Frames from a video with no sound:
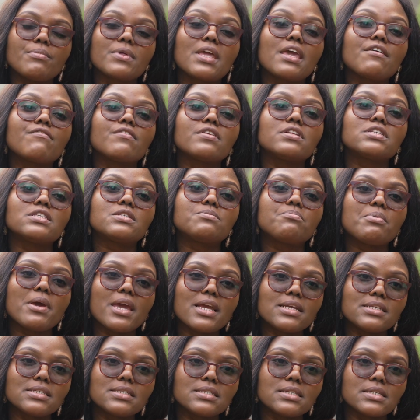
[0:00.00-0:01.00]
given
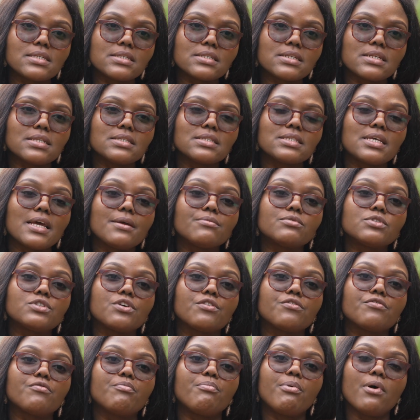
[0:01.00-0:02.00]
spaces in terms
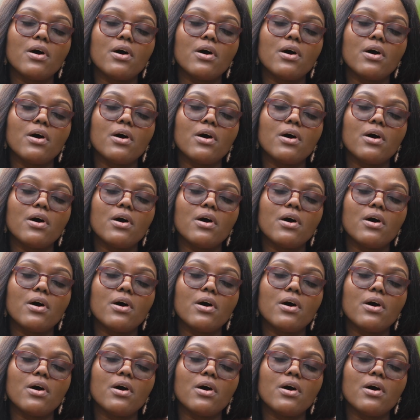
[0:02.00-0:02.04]
of